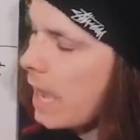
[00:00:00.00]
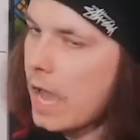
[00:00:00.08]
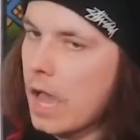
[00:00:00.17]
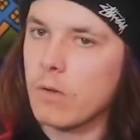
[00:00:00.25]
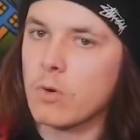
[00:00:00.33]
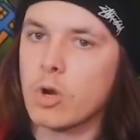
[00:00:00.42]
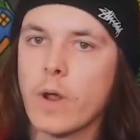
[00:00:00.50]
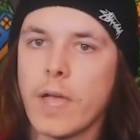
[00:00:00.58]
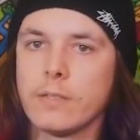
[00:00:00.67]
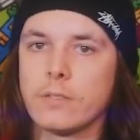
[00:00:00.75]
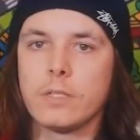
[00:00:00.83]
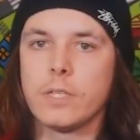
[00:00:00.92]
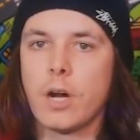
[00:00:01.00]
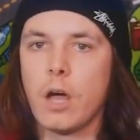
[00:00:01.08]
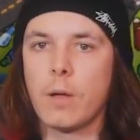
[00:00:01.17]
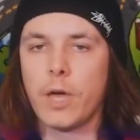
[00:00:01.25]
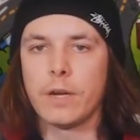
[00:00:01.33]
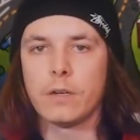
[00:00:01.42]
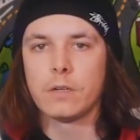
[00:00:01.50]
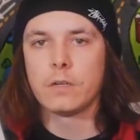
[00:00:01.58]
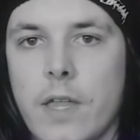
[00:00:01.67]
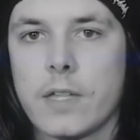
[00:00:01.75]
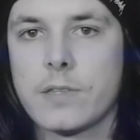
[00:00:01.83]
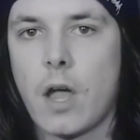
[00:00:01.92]
I regret delete all
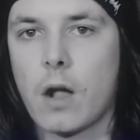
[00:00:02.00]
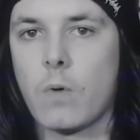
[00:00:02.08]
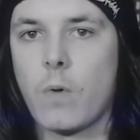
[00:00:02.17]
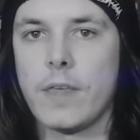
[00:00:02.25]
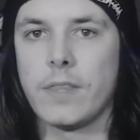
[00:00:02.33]
button. That's not quite